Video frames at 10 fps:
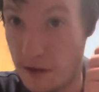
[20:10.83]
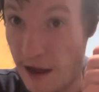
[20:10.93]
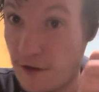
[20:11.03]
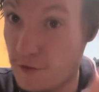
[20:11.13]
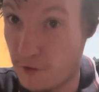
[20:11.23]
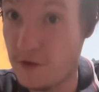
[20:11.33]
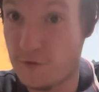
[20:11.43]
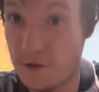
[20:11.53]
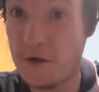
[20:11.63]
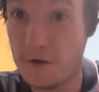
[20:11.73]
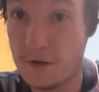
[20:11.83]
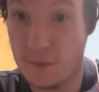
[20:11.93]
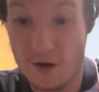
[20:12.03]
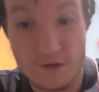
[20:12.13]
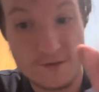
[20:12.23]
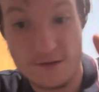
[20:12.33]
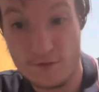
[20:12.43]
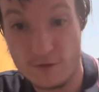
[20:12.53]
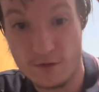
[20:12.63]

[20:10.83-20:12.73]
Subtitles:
Actually very positive.